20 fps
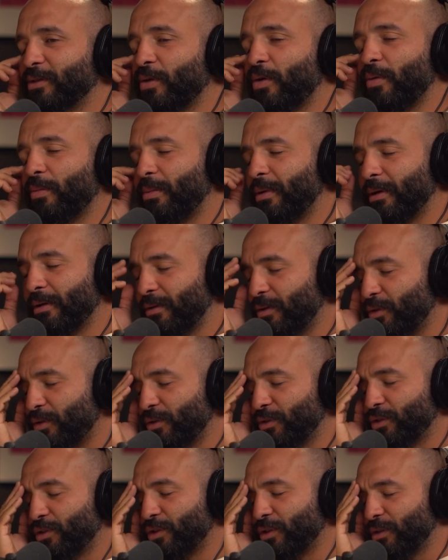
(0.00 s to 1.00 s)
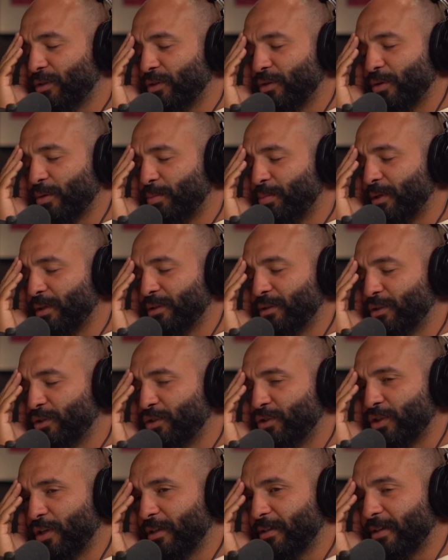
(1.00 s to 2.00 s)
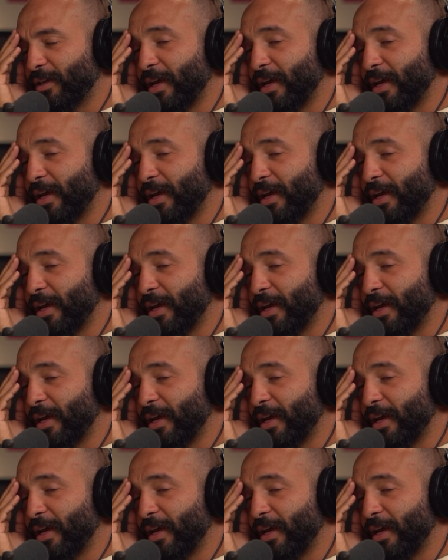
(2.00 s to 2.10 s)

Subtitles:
oh man, you're a piece of shit,